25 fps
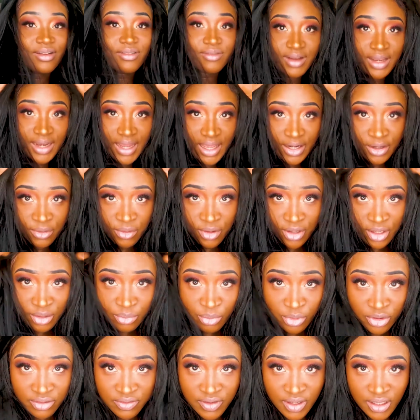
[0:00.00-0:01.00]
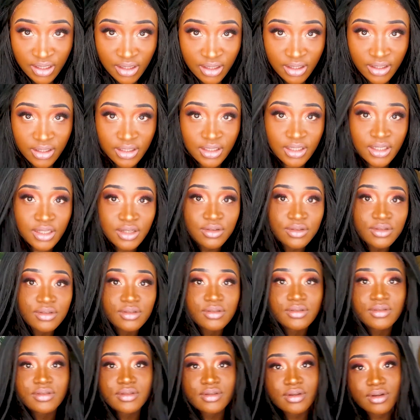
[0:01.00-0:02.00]
Well, I don't want a perfect line
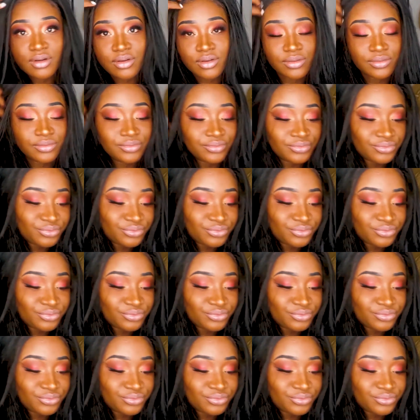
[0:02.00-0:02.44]
either, so